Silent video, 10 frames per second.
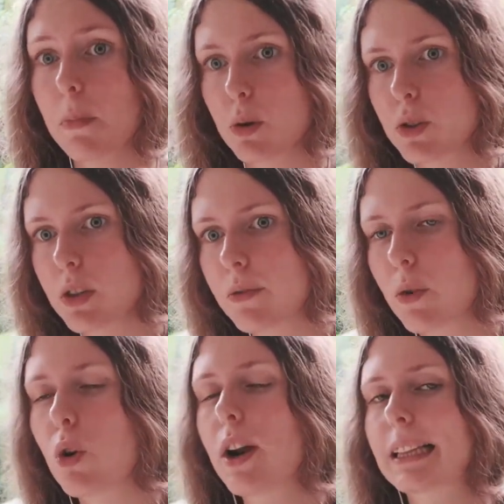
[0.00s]
positive
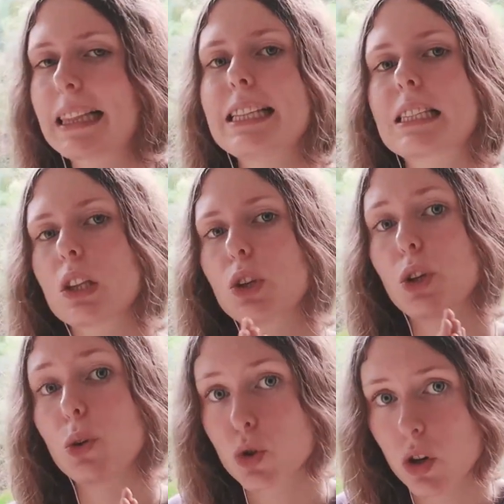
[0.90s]
or at least
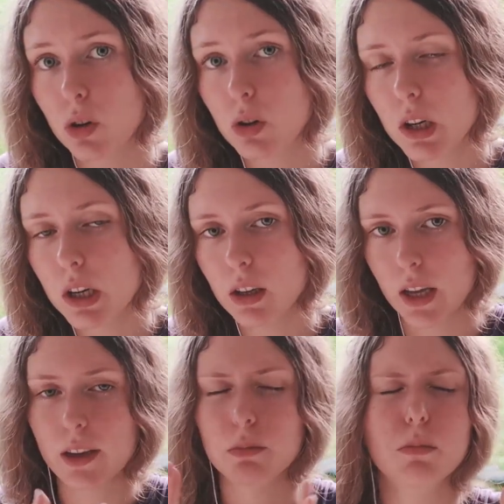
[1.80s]
neutral,
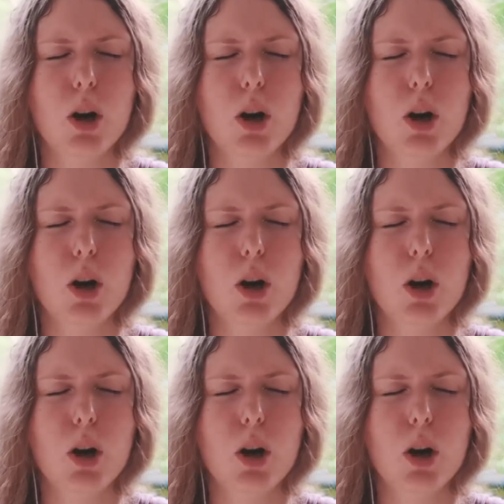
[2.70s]
like,